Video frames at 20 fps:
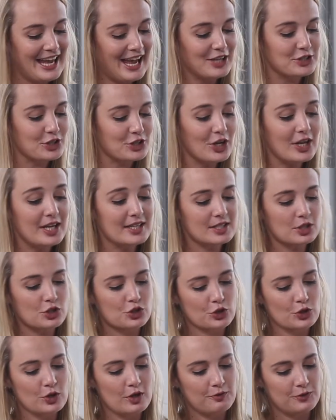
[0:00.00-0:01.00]
So is it
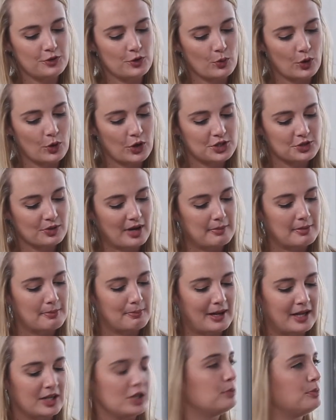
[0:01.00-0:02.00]
true if you weren't a rugby
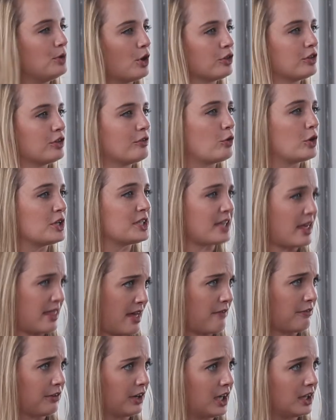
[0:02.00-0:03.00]
player, you'd be on The Voice South
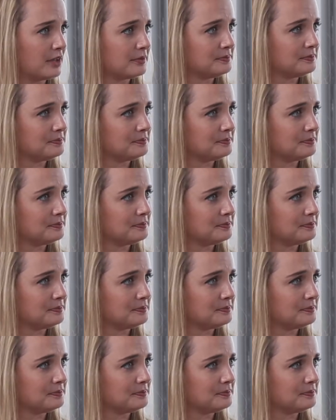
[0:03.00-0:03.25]
Africa?